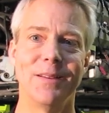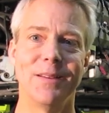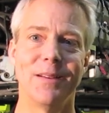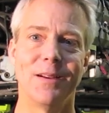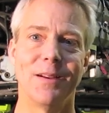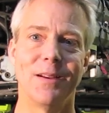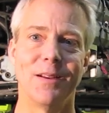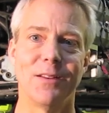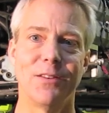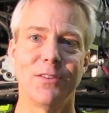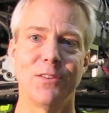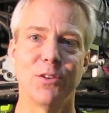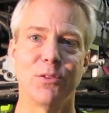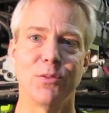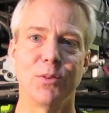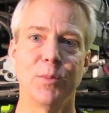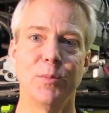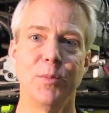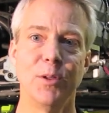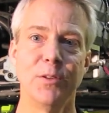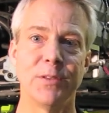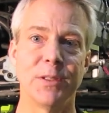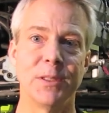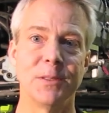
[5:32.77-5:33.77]
uh, to
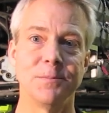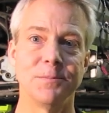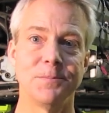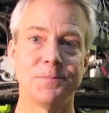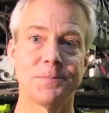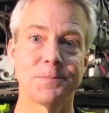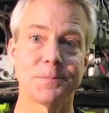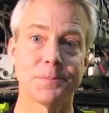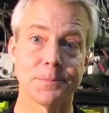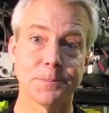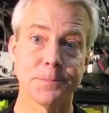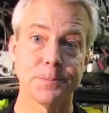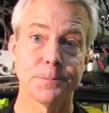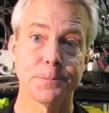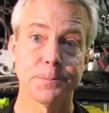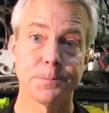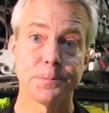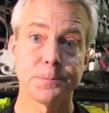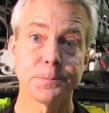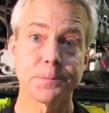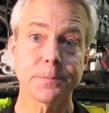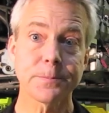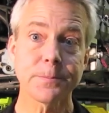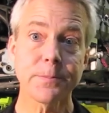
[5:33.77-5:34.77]
remove it.
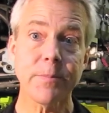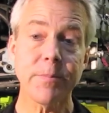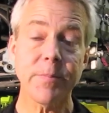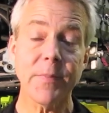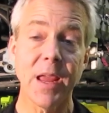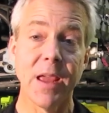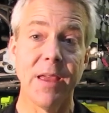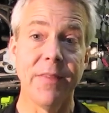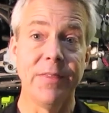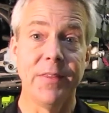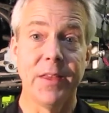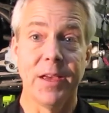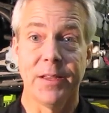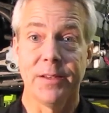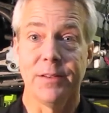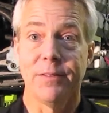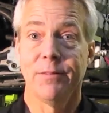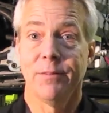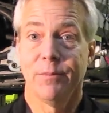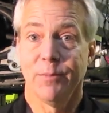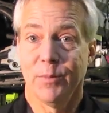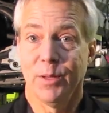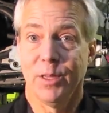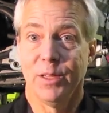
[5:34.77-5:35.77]
And
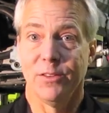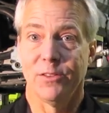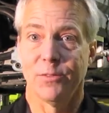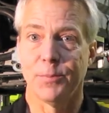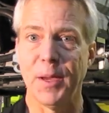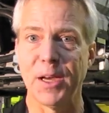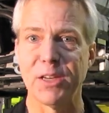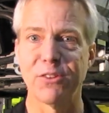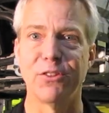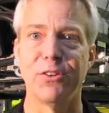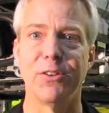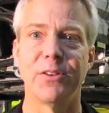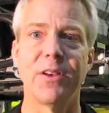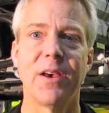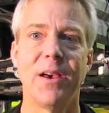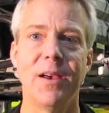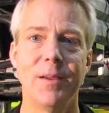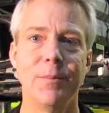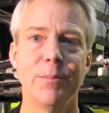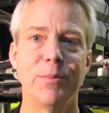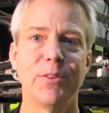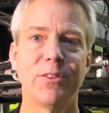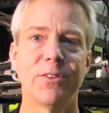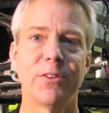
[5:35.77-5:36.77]
then inspection
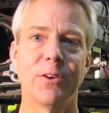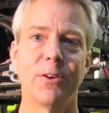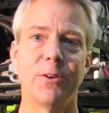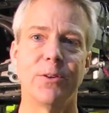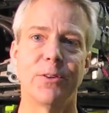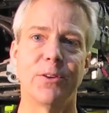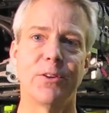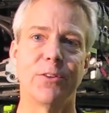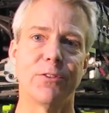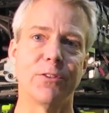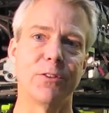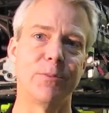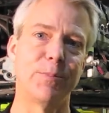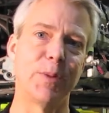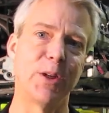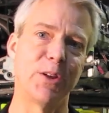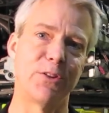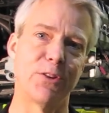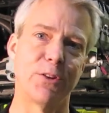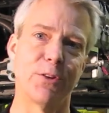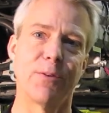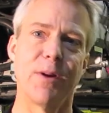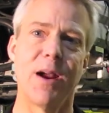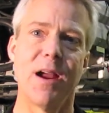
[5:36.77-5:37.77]
time, so there's a
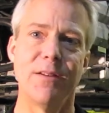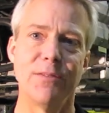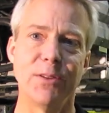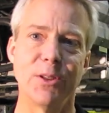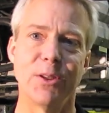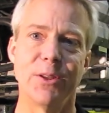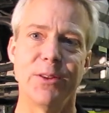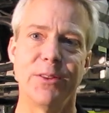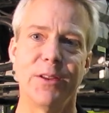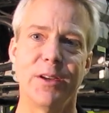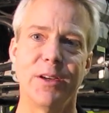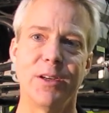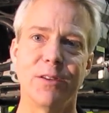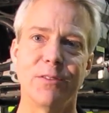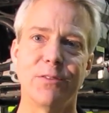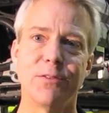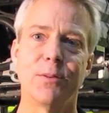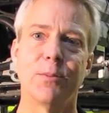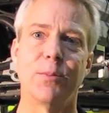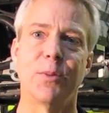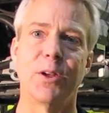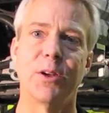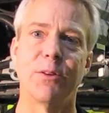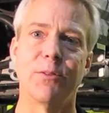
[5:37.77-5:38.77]
bunch of gravel in there
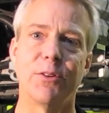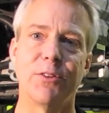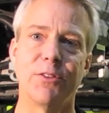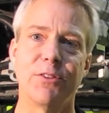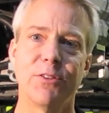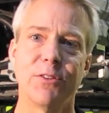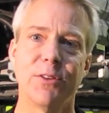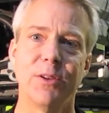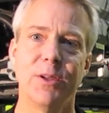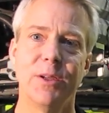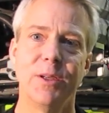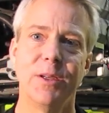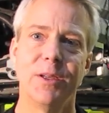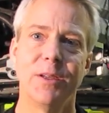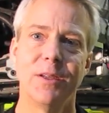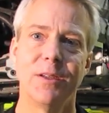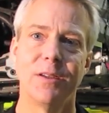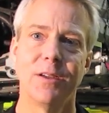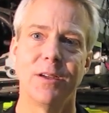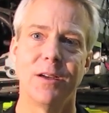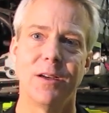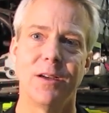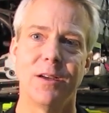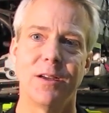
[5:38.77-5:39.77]
from when it was
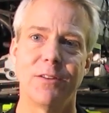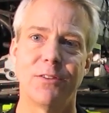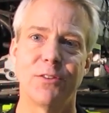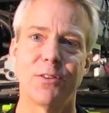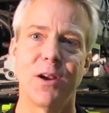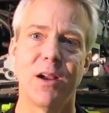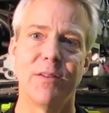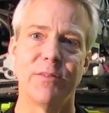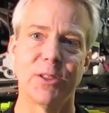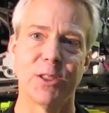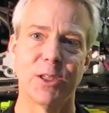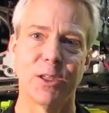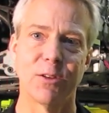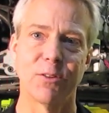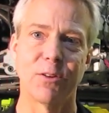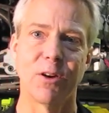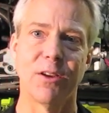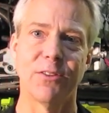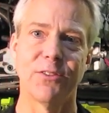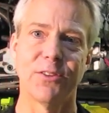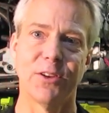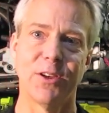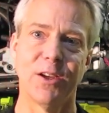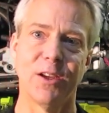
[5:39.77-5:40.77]
uh, traveling
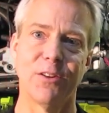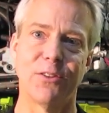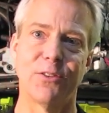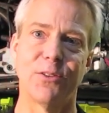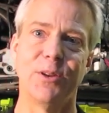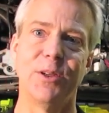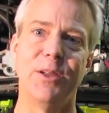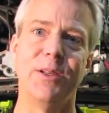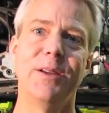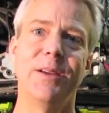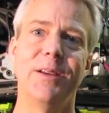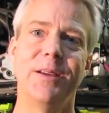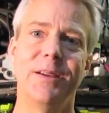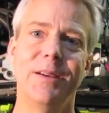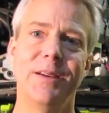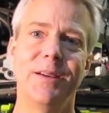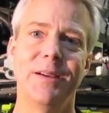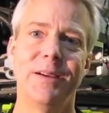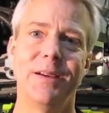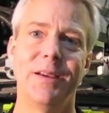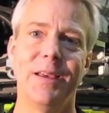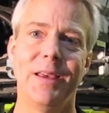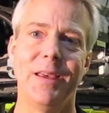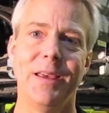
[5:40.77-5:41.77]
across the country,
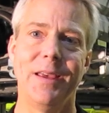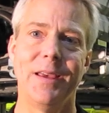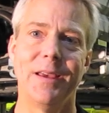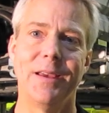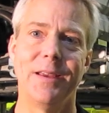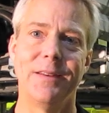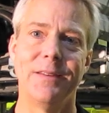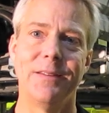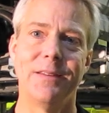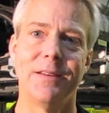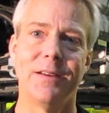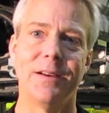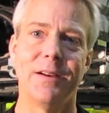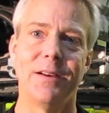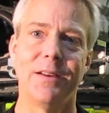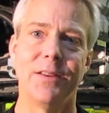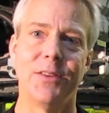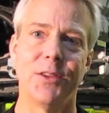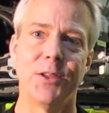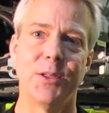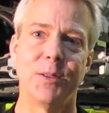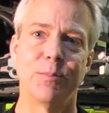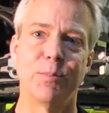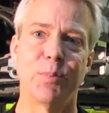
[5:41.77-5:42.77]
and uh,
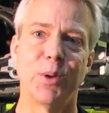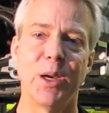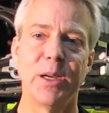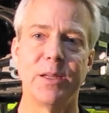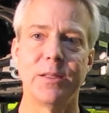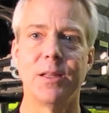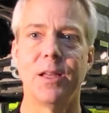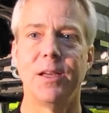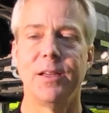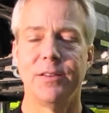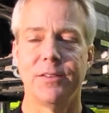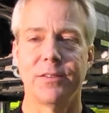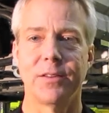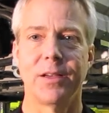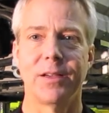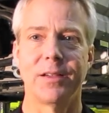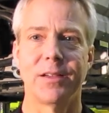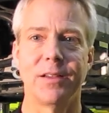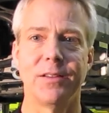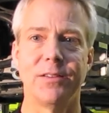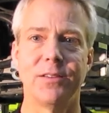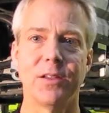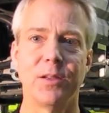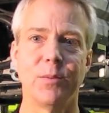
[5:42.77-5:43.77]
the brake lines,
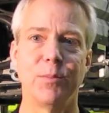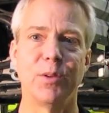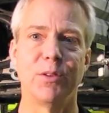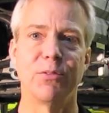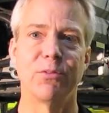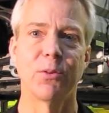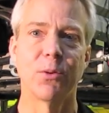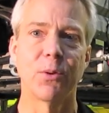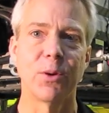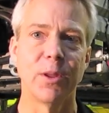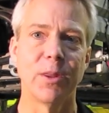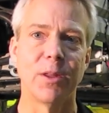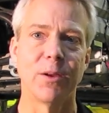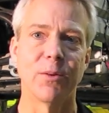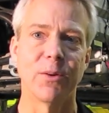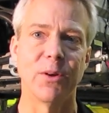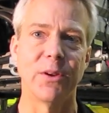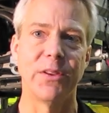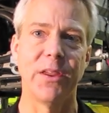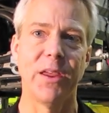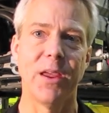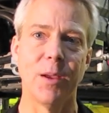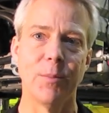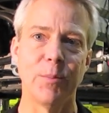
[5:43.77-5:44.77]
like I said before, that were
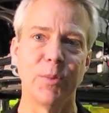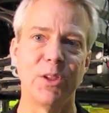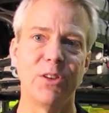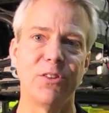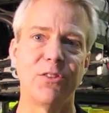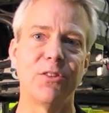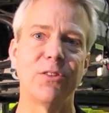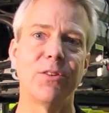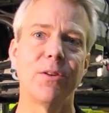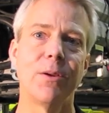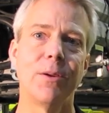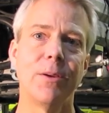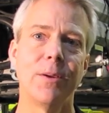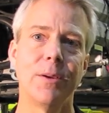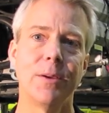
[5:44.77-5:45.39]
damaged